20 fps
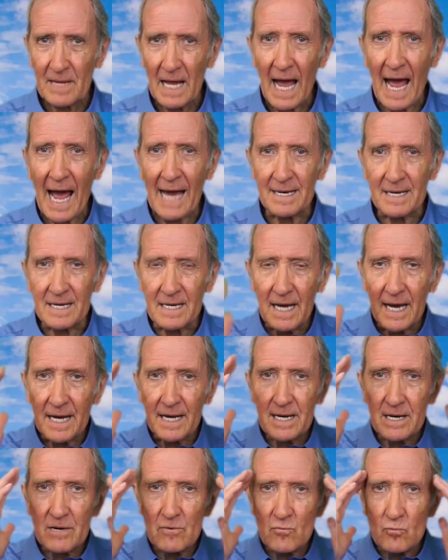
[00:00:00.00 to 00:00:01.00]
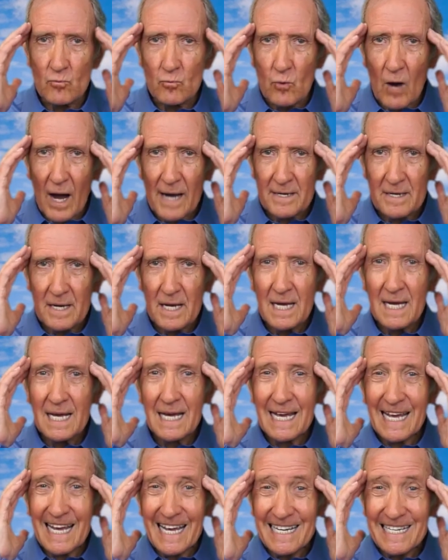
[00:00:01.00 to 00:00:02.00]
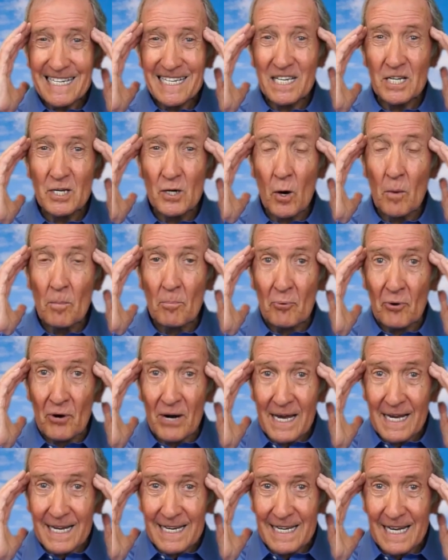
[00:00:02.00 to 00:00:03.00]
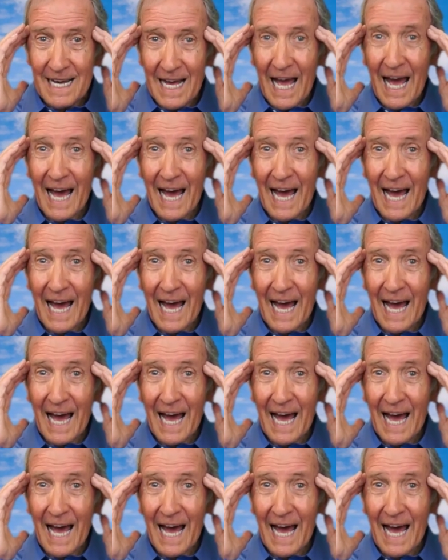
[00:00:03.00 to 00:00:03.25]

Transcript: and get it right into your brain